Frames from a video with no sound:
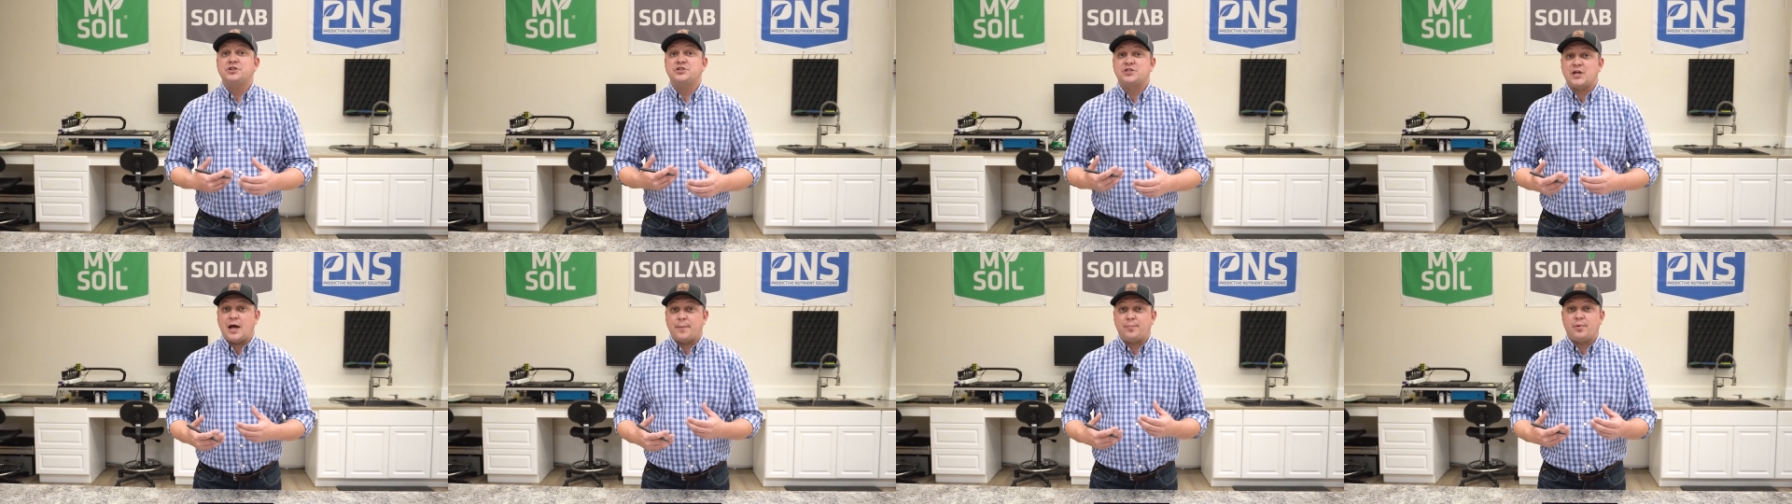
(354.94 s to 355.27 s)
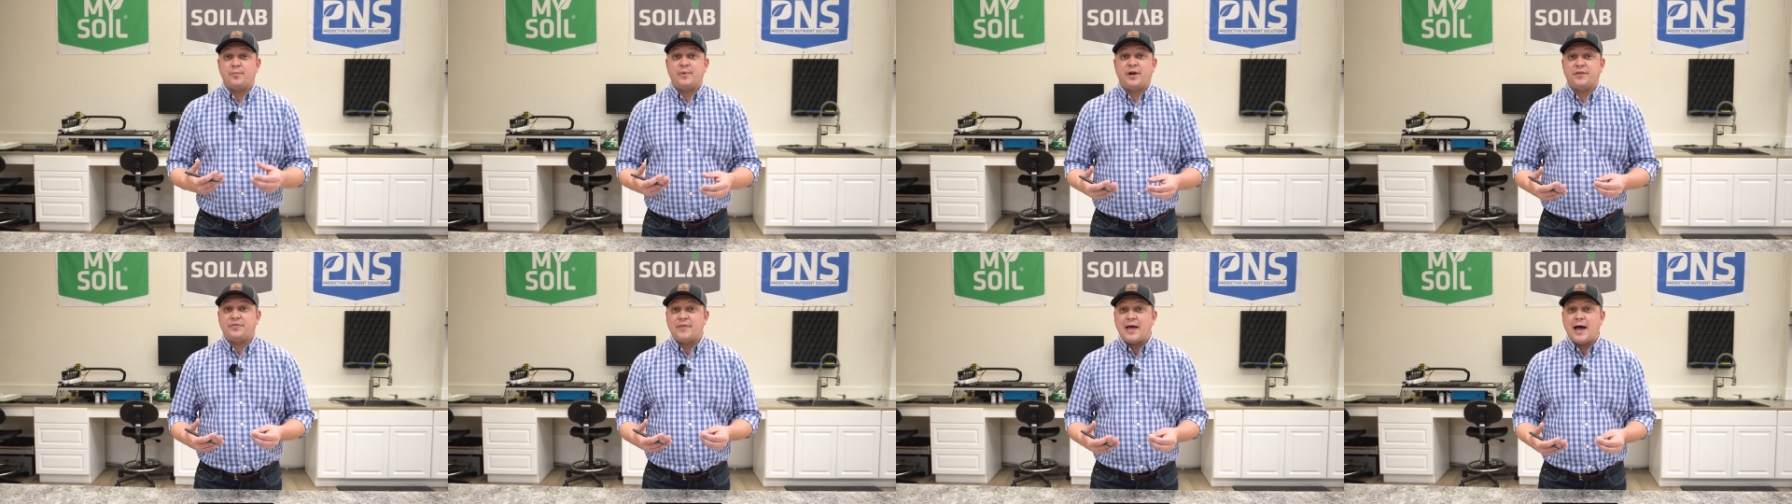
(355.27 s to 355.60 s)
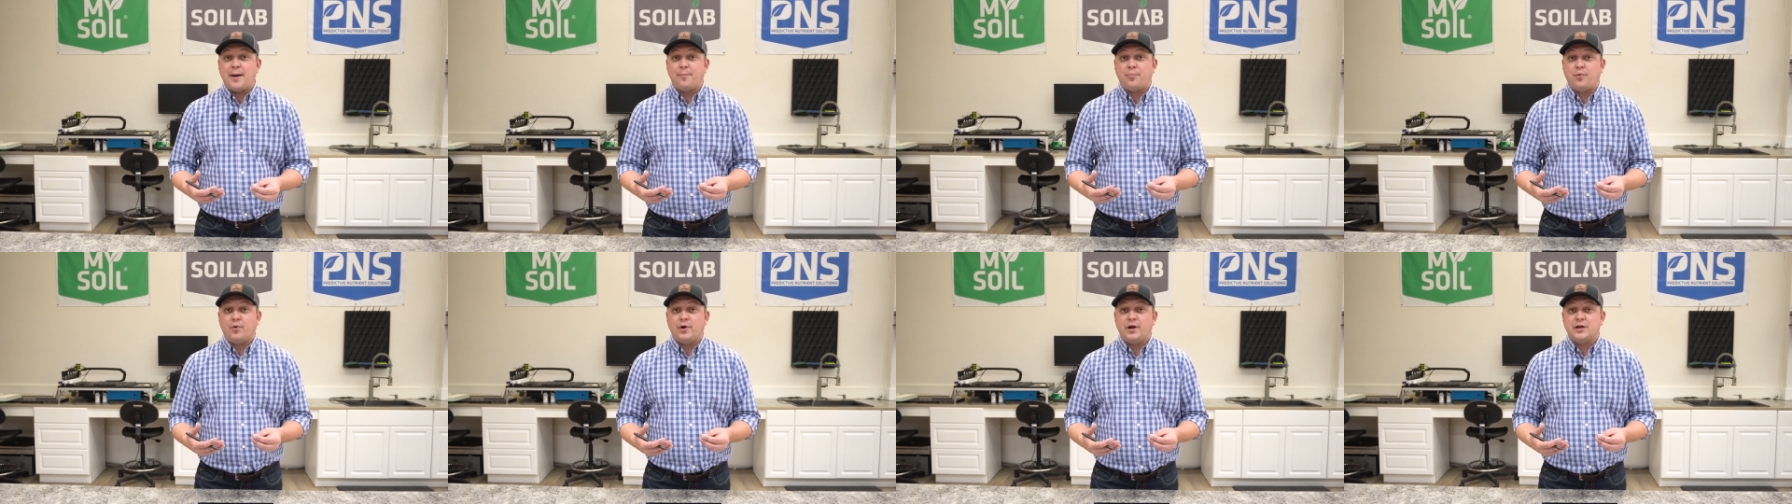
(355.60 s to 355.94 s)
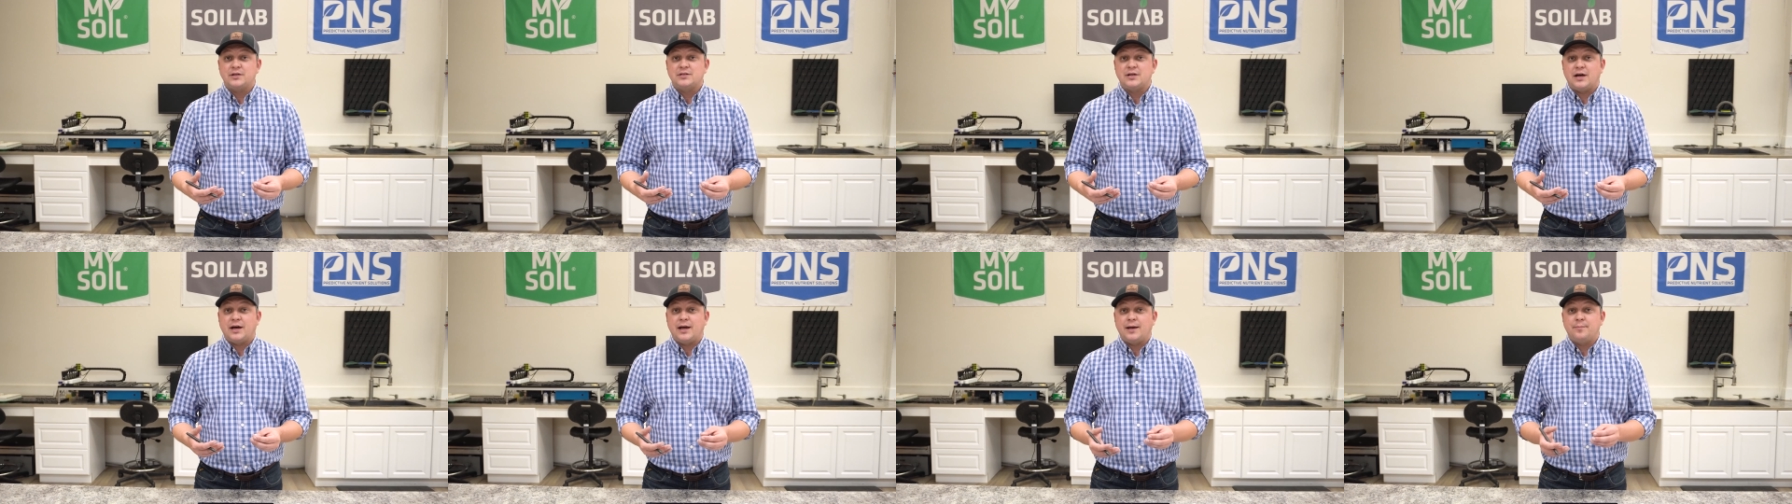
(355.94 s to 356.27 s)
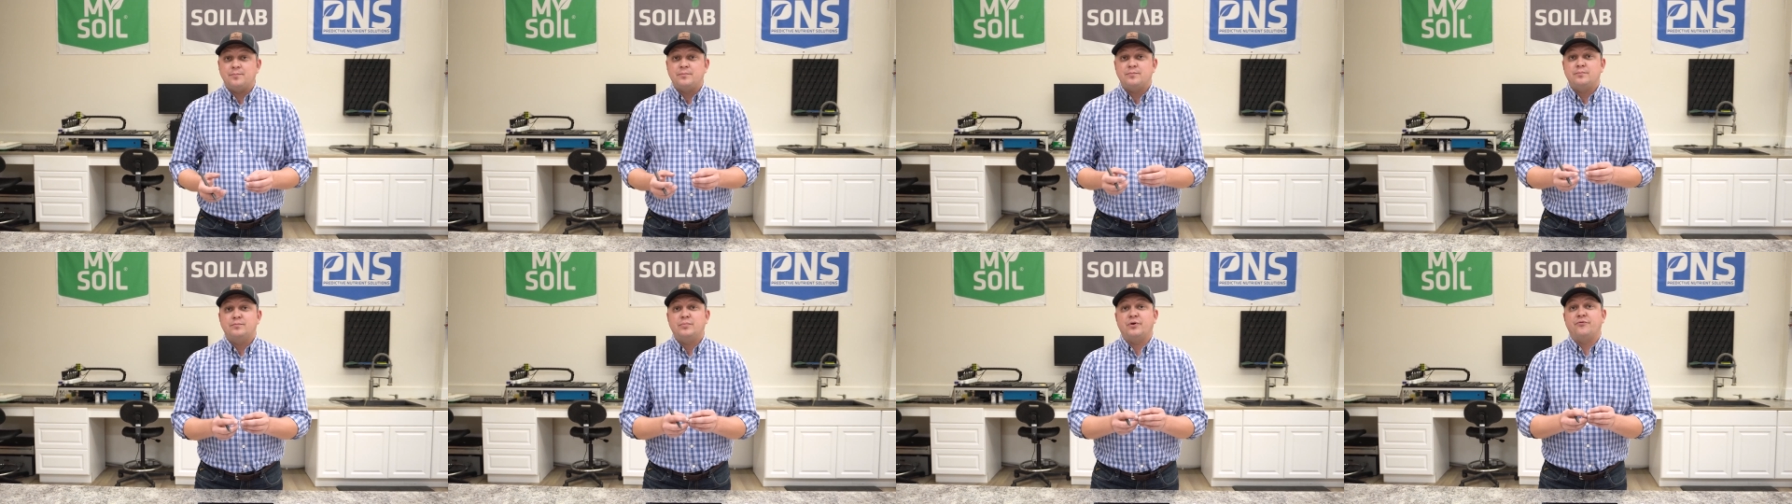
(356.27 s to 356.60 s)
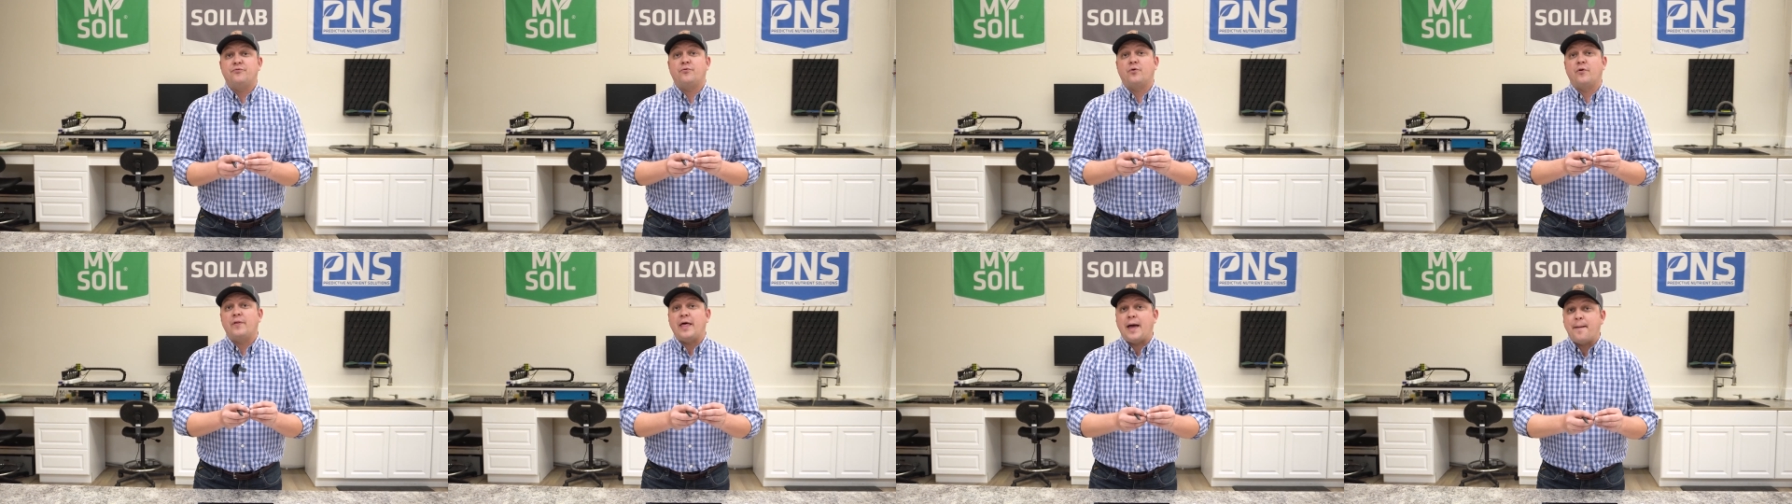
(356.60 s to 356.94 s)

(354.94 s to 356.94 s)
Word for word: to supplement at that point in time before